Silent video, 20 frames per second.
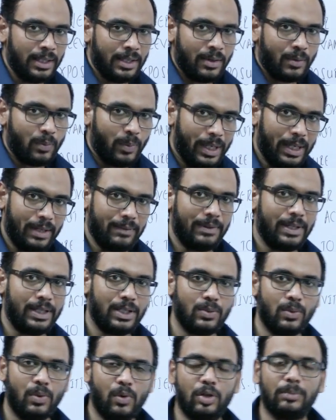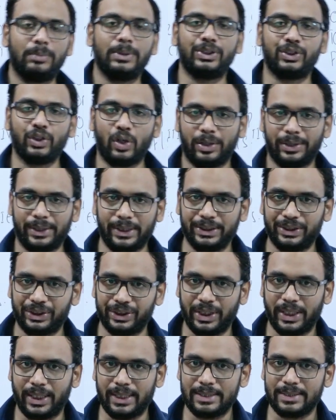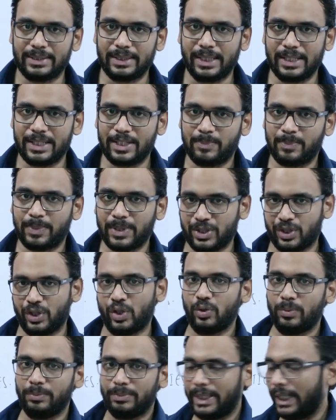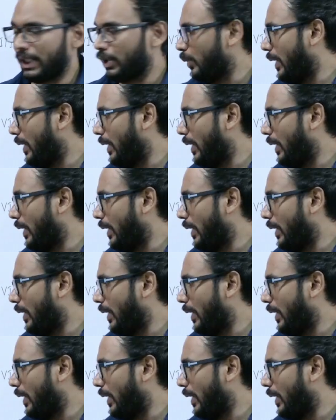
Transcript: whenever you own majority shares, it's presumed that you